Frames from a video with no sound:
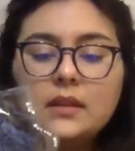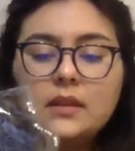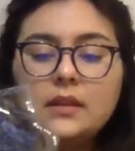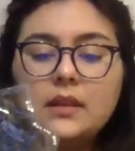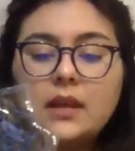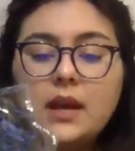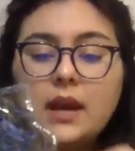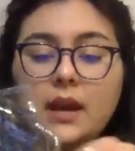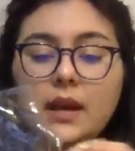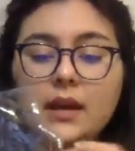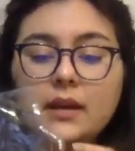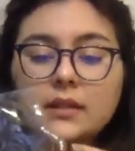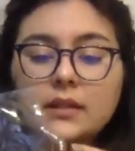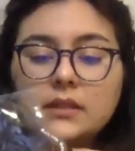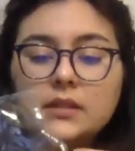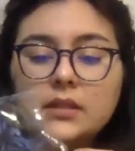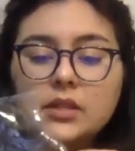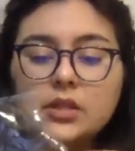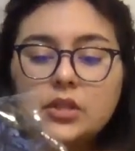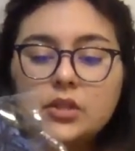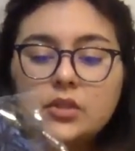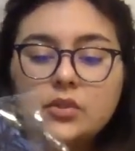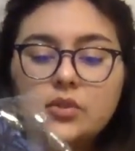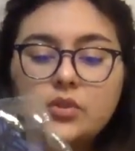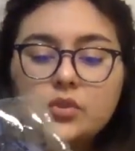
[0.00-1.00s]
that
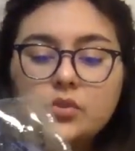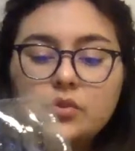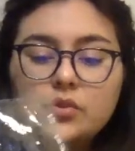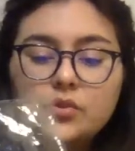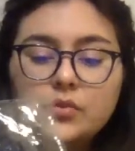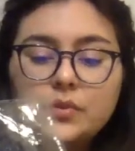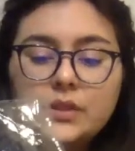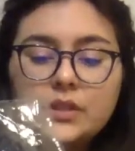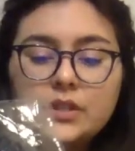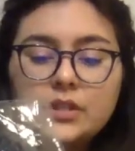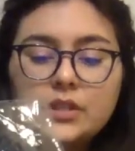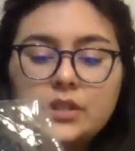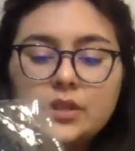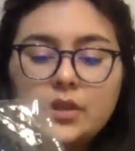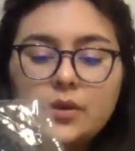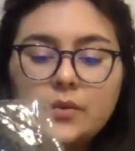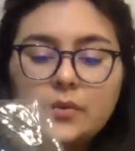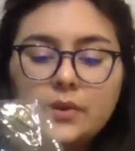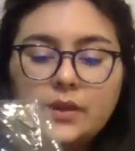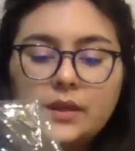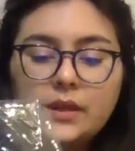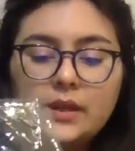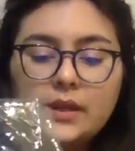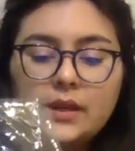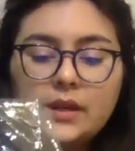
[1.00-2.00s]
you do it
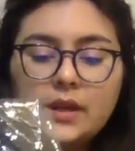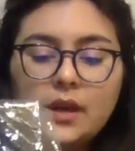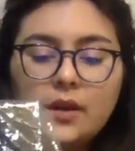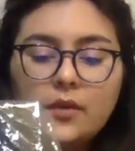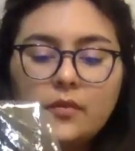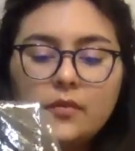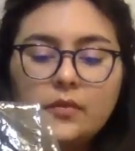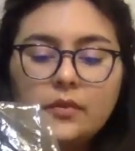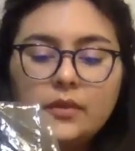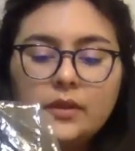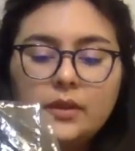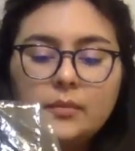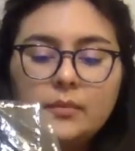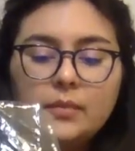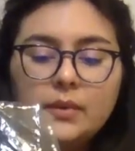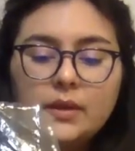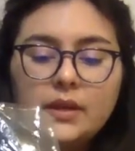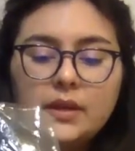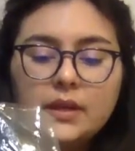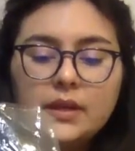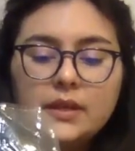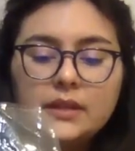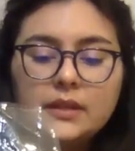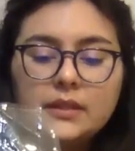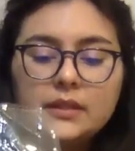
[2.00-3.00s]
slowly and carefully,
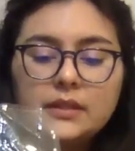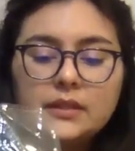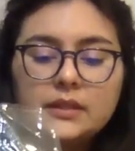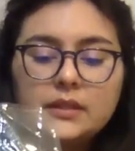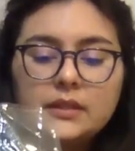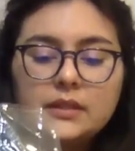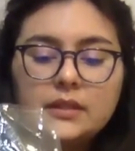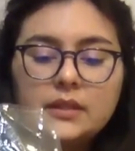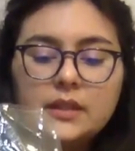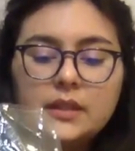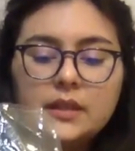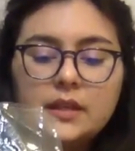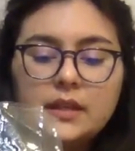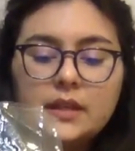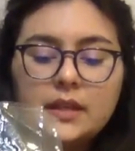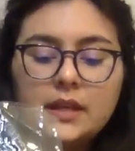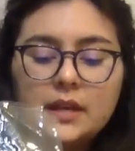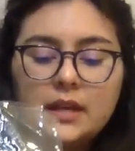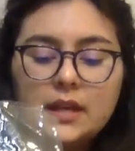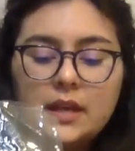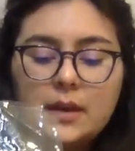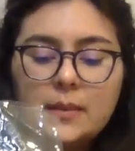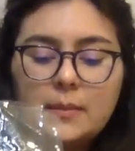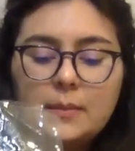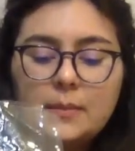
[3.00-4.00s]
because it
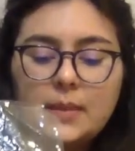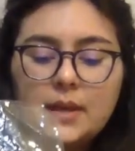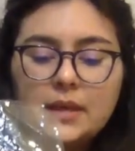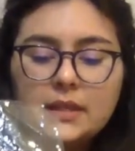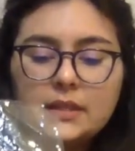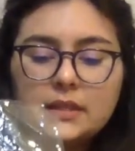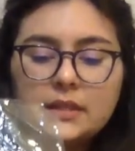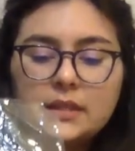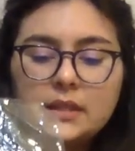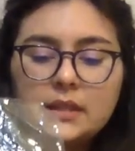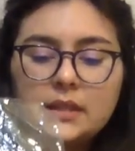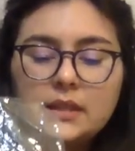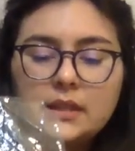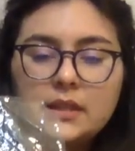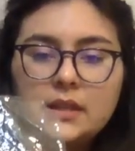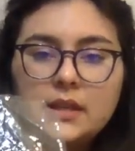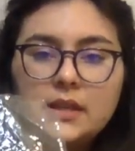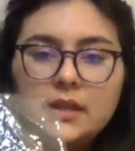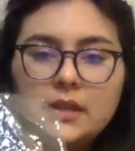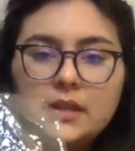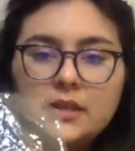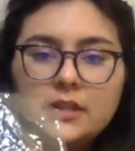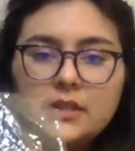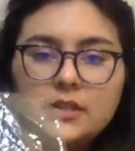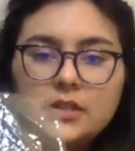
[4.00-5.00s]
can get messy.
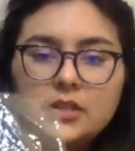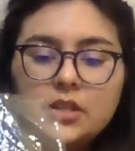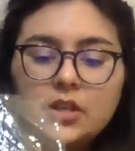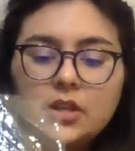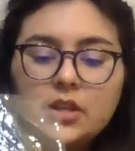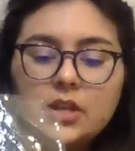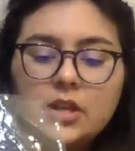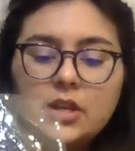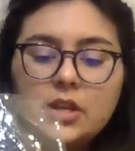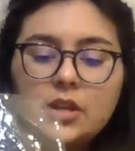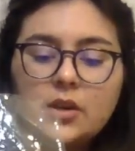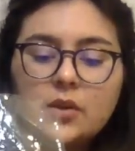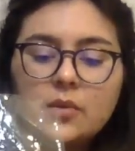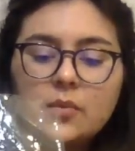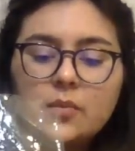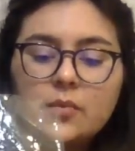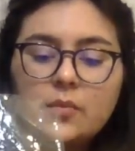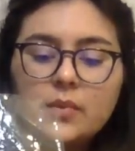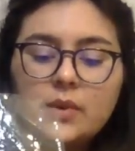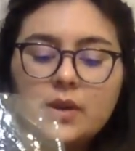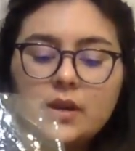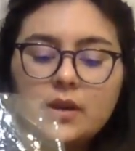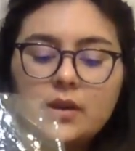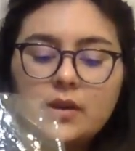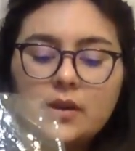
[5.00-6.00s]
So here
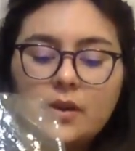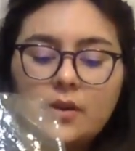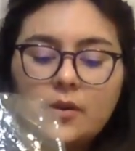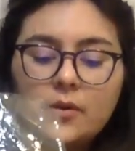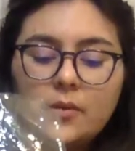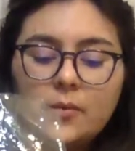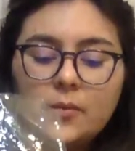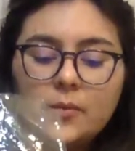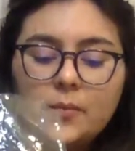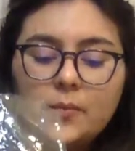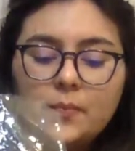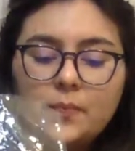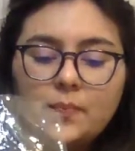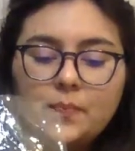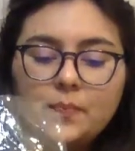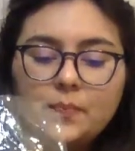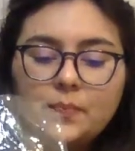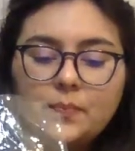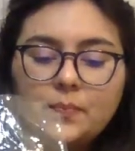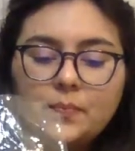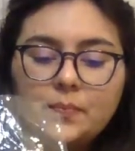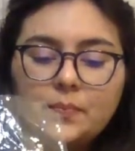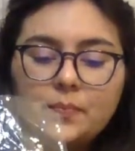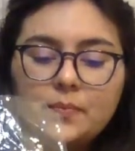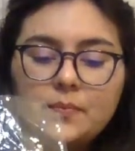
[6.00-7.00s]
we go.
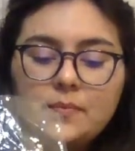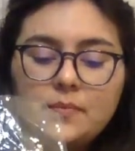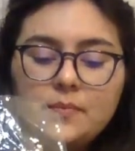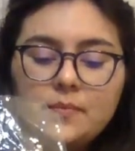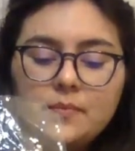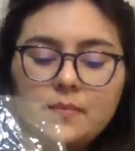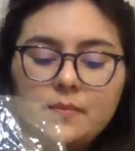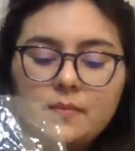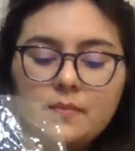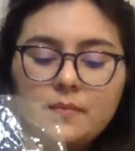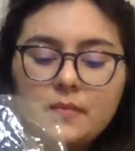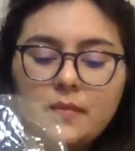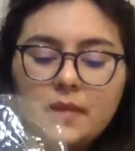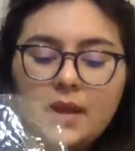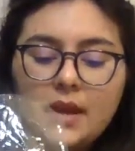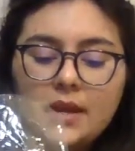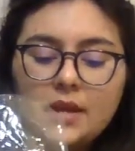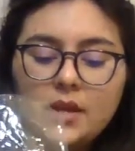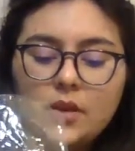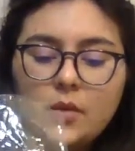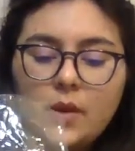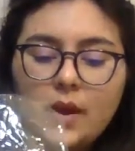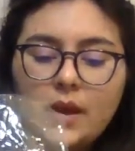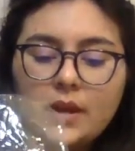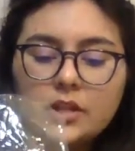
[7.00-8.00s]

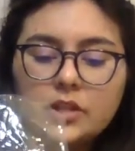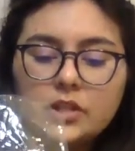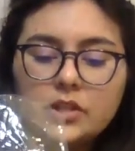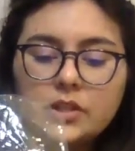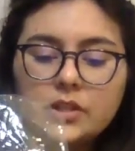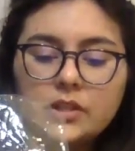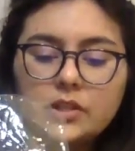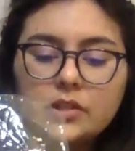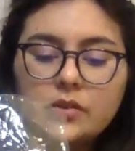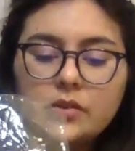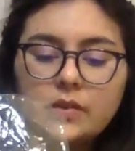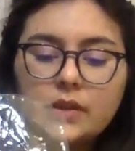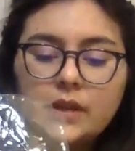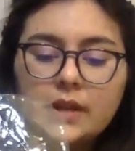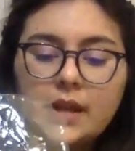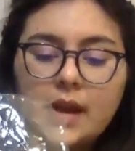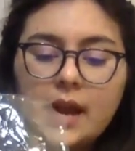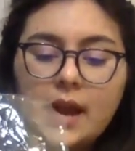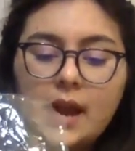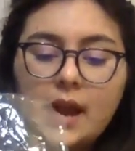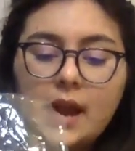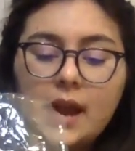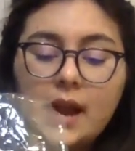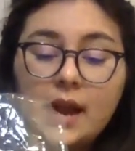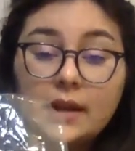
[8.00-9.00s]
And you actually don't need
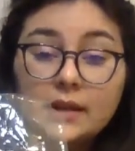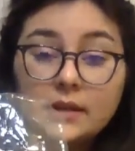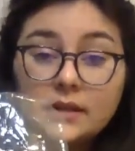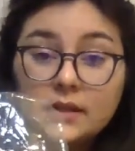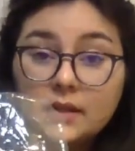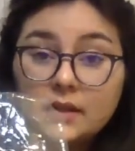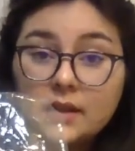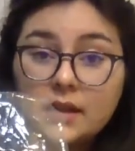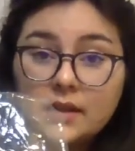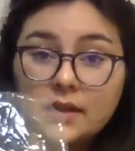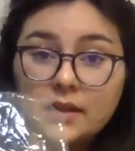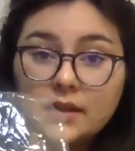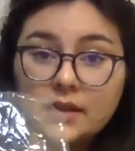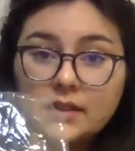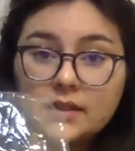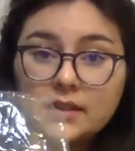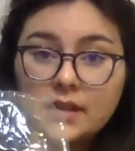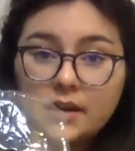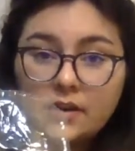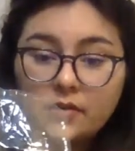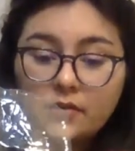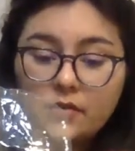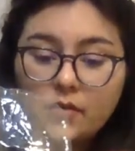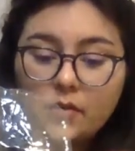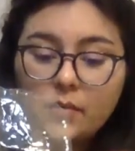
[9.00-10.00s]
to add a lot of the
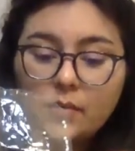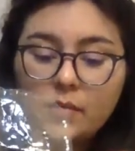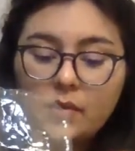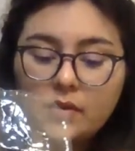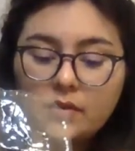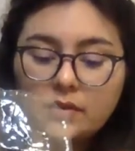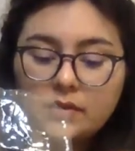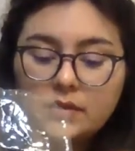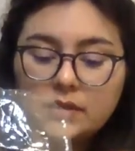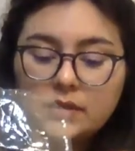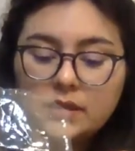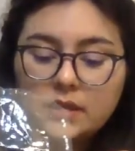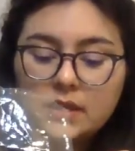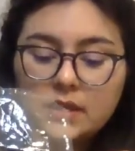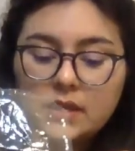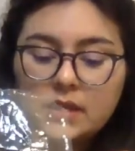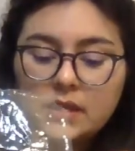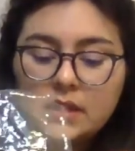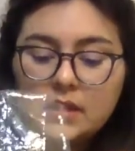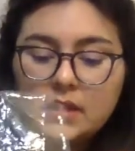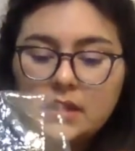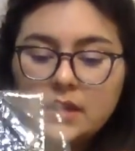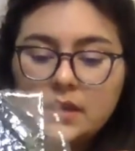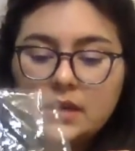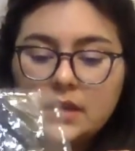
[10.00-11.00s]
styrofoam balls.
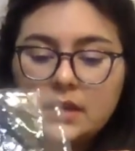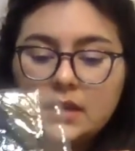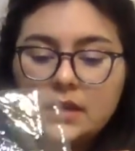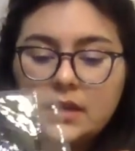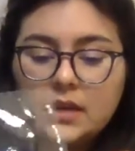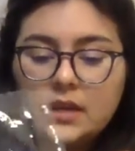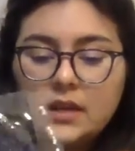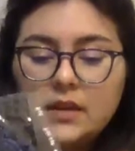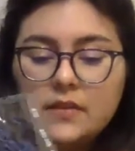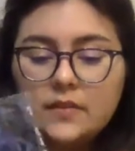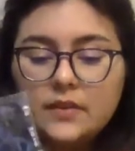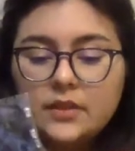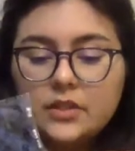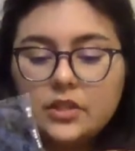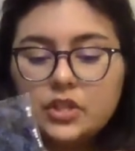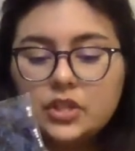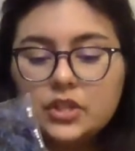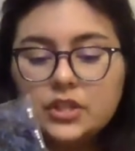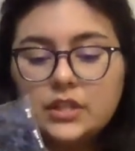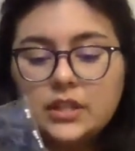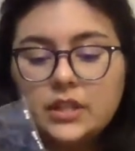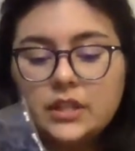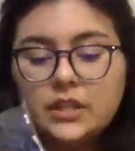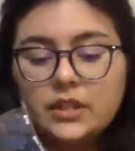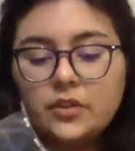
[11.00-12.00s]
Even
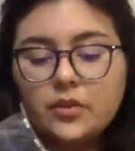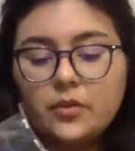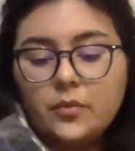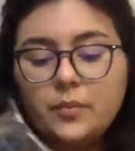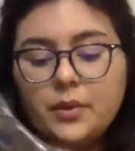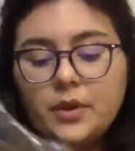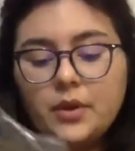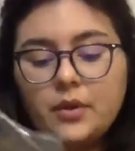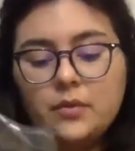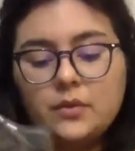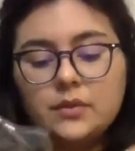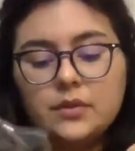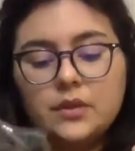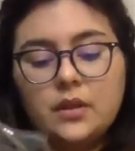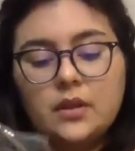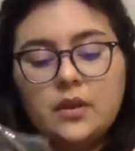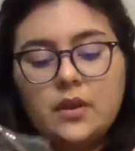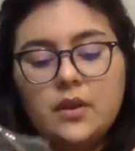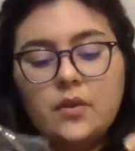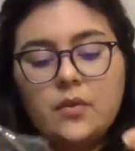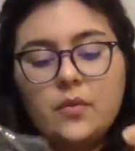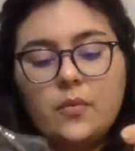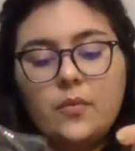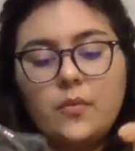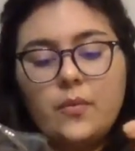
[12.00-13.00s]
just a little bit goes a
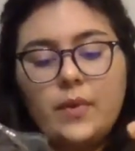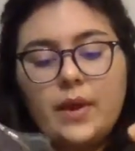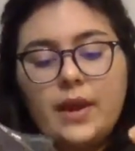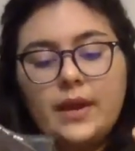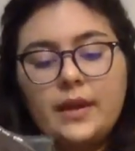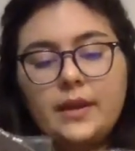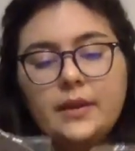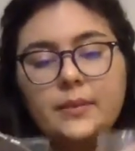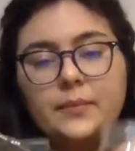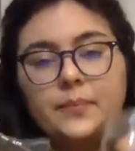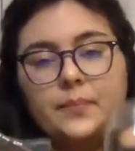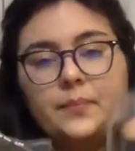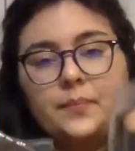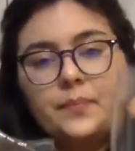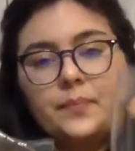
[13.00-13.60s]
long way.